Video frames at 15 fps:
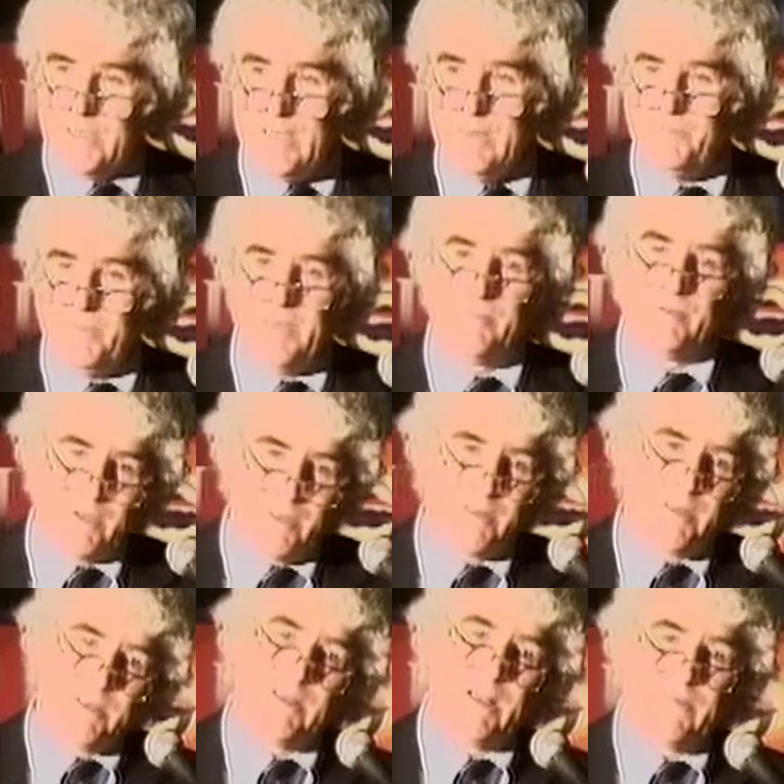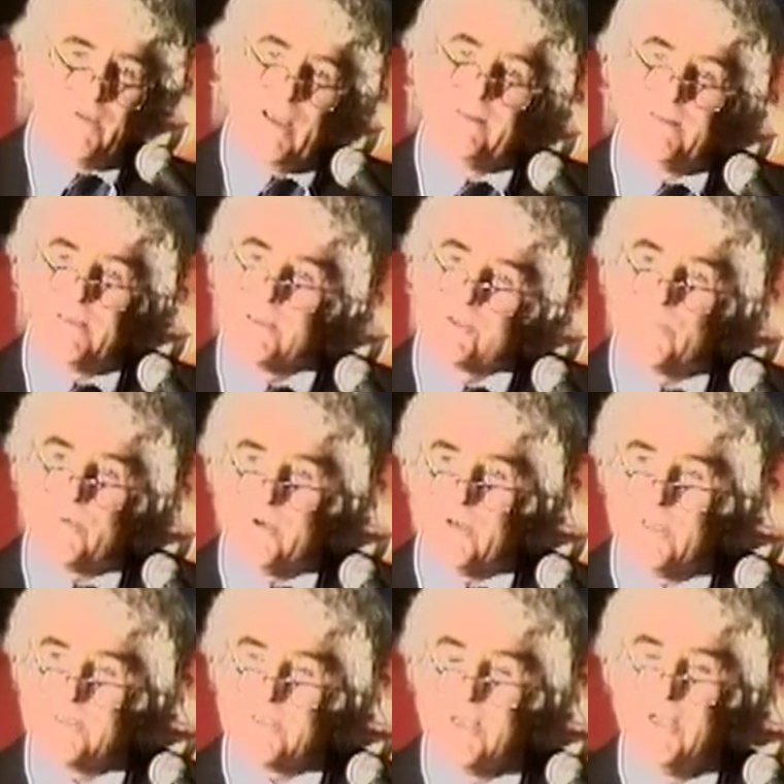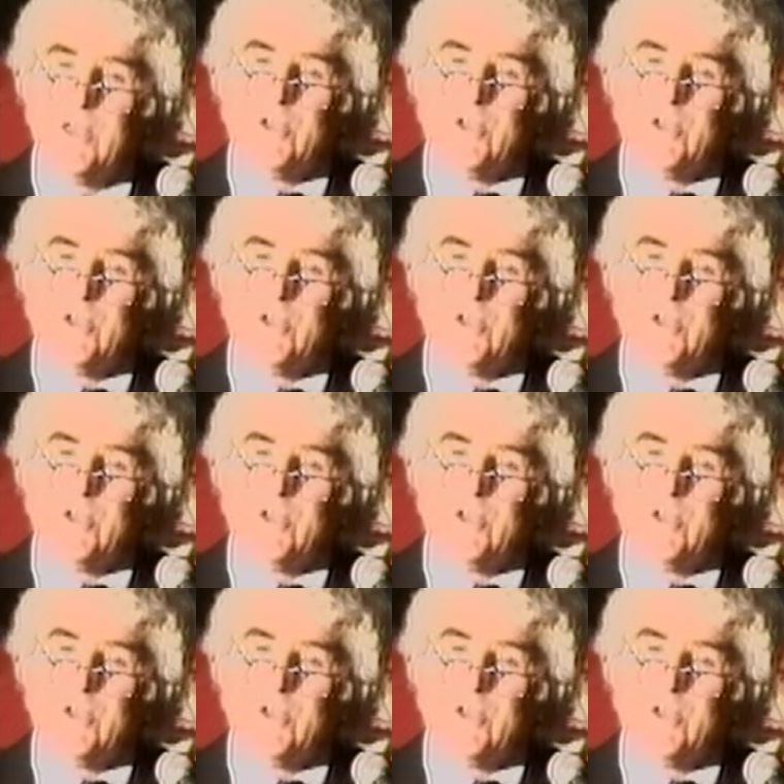get people to think they've had the experience